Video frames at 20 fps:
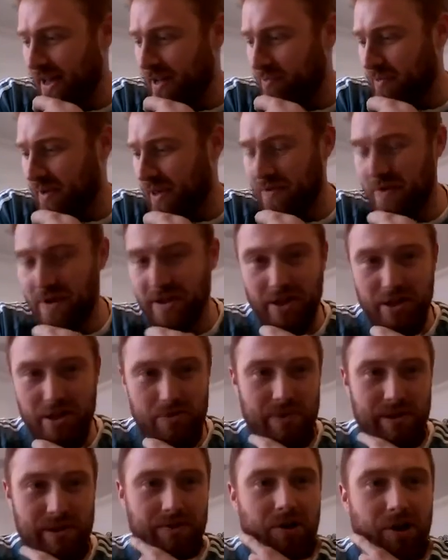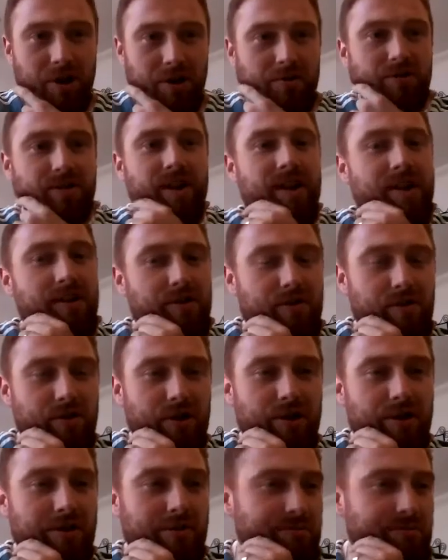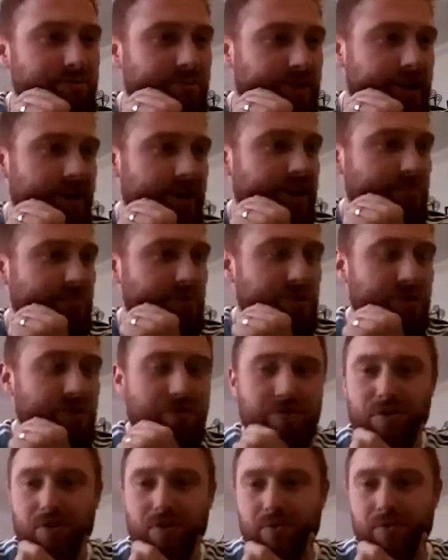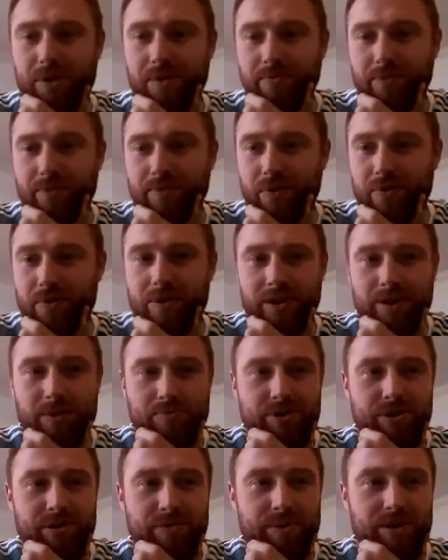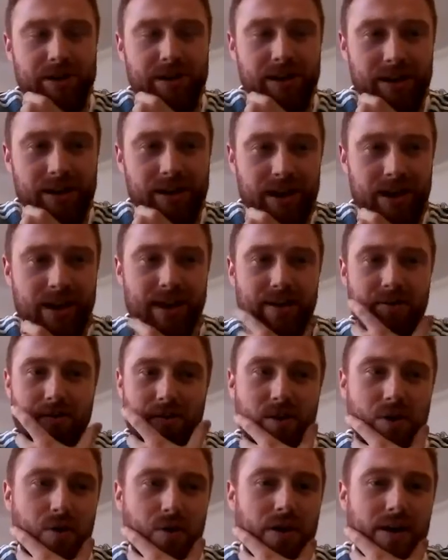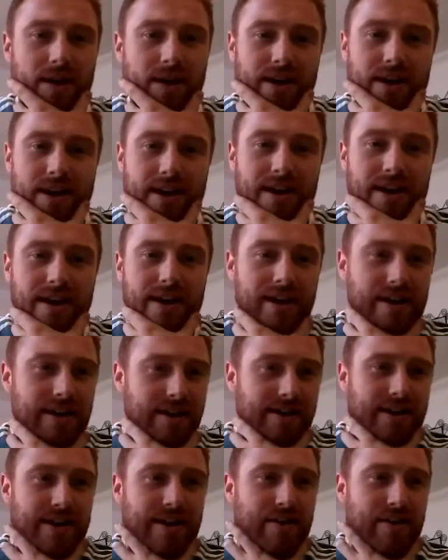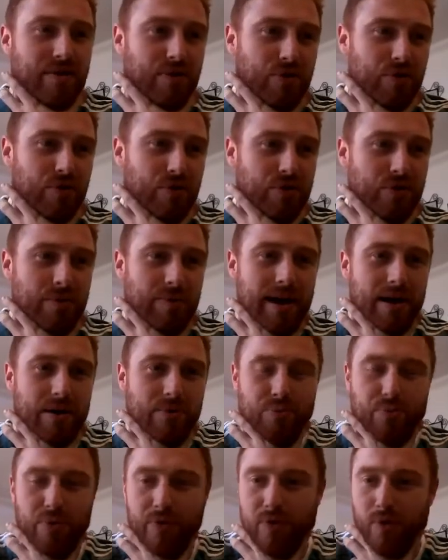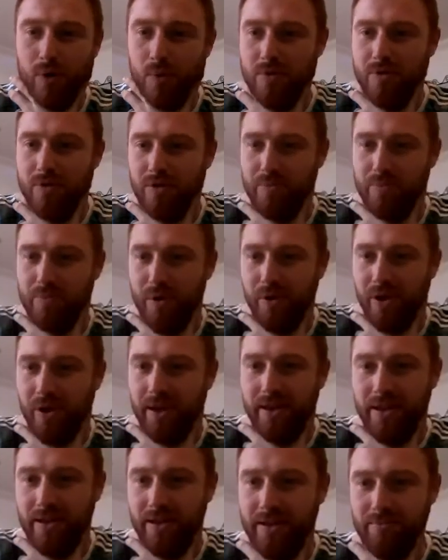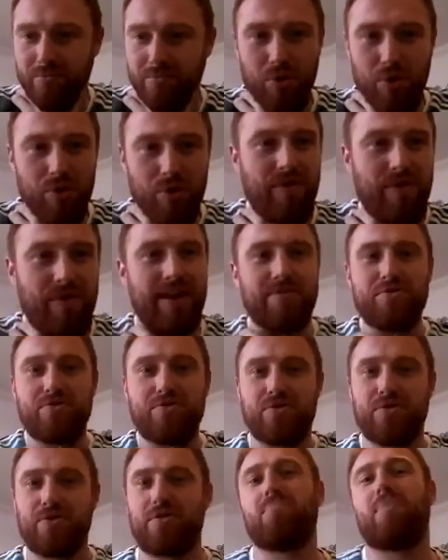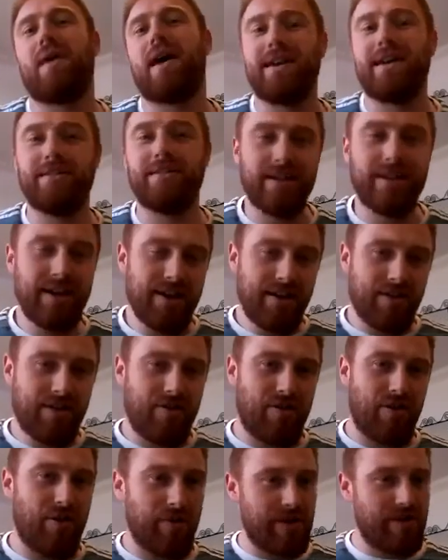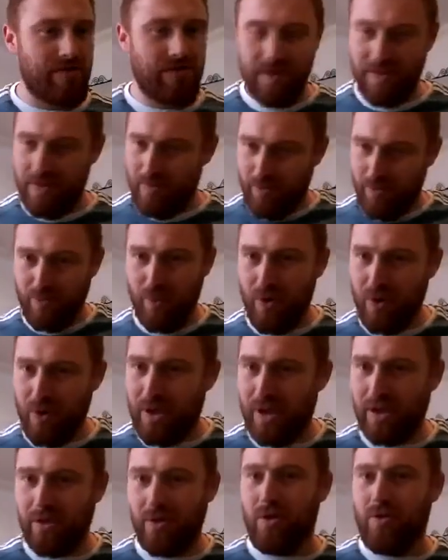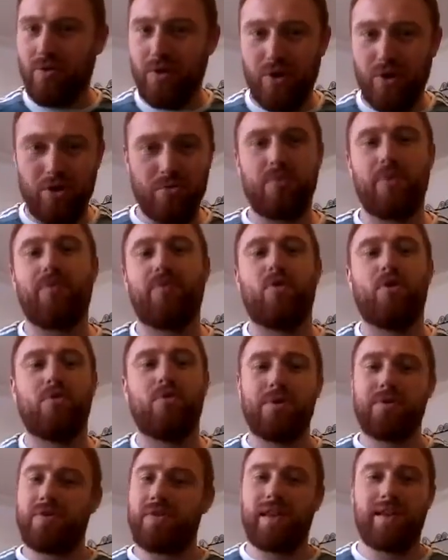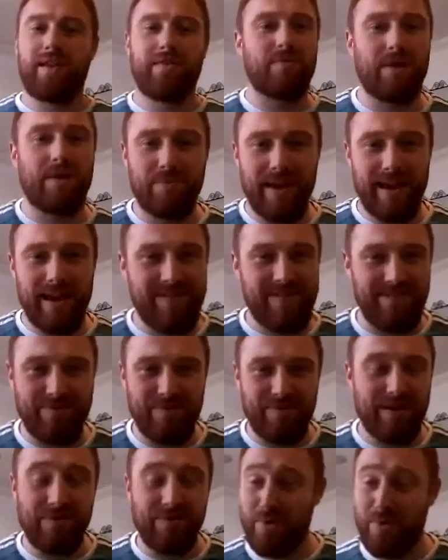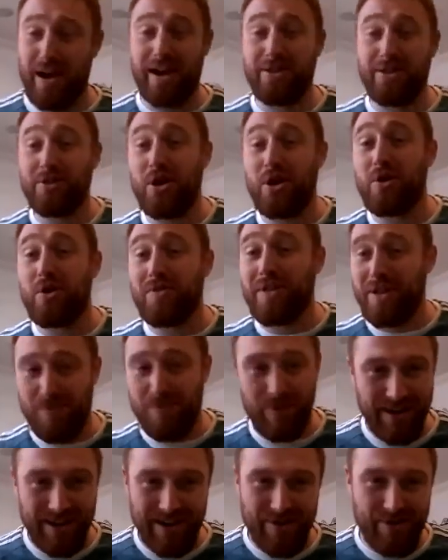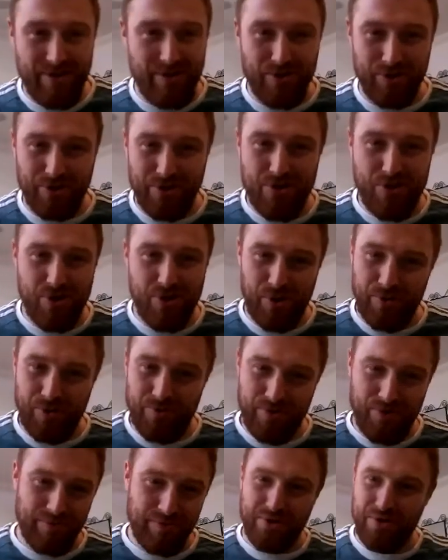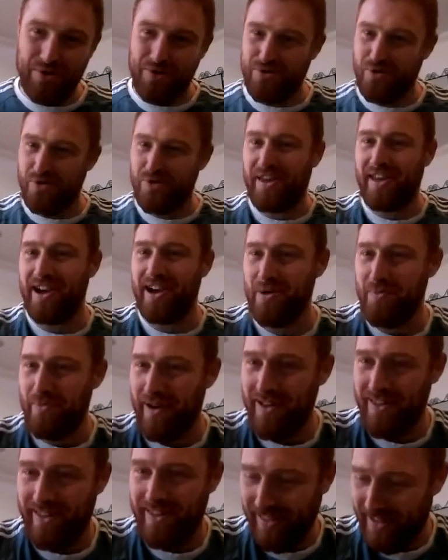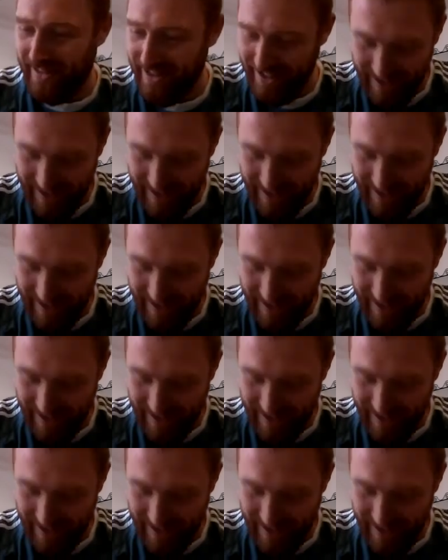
Give you a little bit of context. Tom used to swim for Team GB. So he is all about performance of the body more than just pain. So he's working on human performance. And I'm guessing, well, I know that's why he's called the tuning room and not just a chiropractic clinic.